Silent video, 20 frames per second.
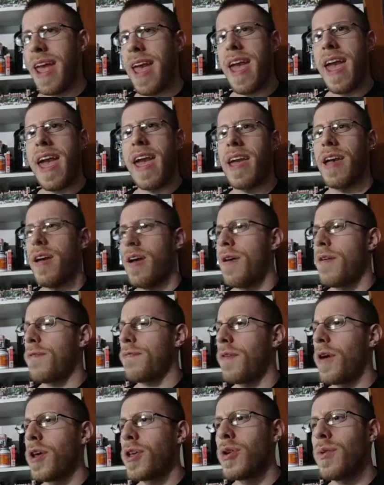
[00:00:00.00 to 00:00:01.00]
A,
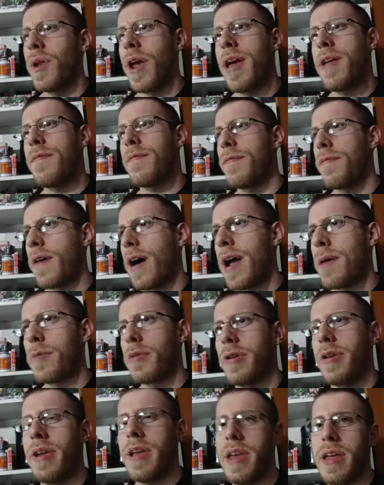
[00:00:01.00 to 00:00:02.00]
folate and
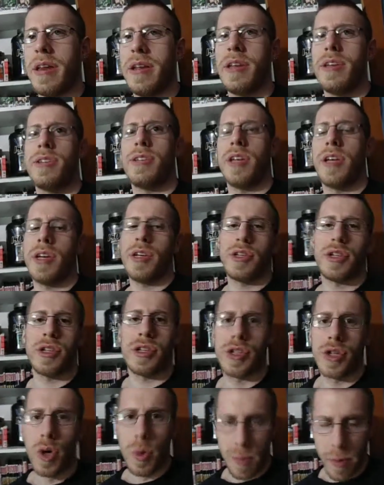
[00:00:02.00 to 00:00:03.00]
fiber, it is a
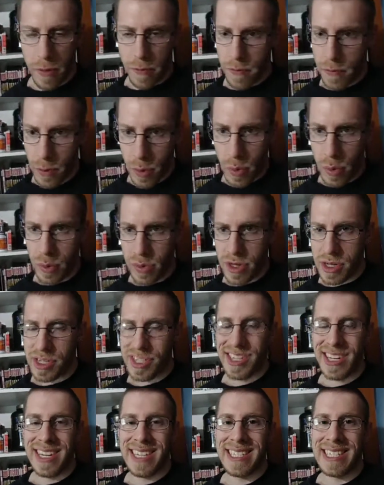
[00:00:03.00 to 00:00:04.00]
superfood. This
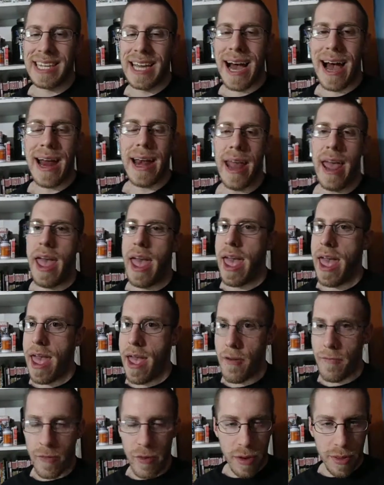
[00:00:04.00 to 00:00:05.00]
thing's got
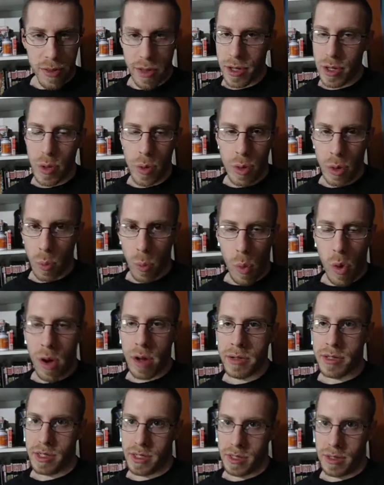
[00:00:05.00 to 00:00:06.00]
everything you could
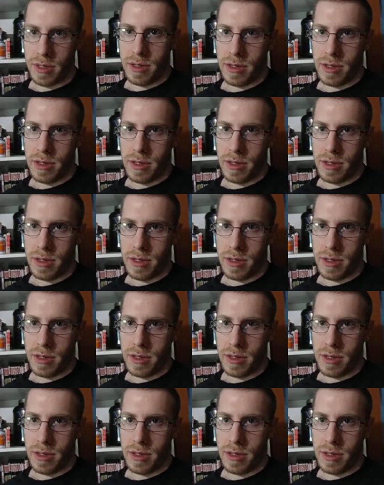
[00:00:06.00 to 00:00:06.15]
want.